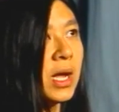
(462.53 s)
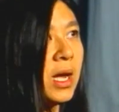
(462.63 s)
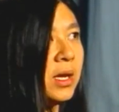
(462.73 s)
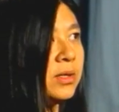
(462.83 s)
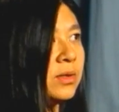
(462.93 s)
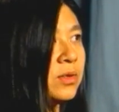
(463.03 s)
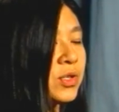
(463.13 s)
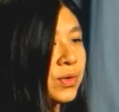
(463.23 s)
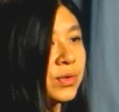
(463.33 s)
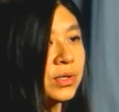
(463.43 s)
and
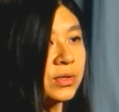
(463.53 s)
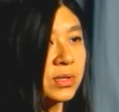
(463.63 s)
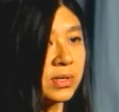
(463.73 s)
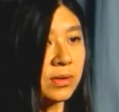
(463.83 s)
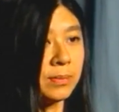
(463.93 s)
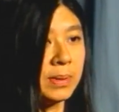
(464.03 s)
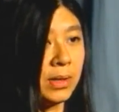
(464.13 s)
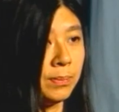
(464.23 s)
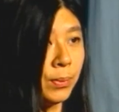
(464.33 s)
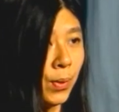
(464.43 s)
children are still
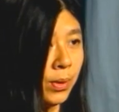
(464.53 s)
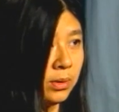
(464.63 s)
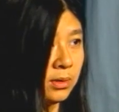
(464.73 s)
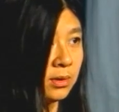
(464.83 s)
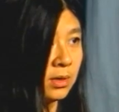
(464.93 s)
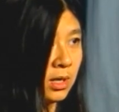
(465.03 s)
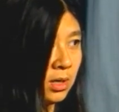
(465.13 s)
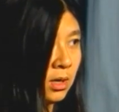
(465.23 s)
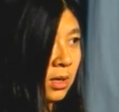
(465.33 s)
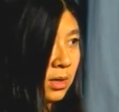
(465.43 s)
being born
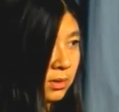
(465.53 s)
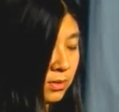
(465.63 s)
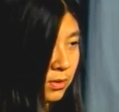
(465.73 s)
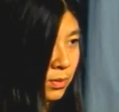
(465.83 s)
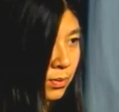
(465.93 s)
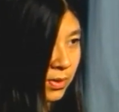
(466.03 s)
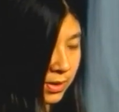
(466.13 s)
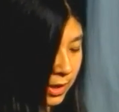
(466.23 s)
with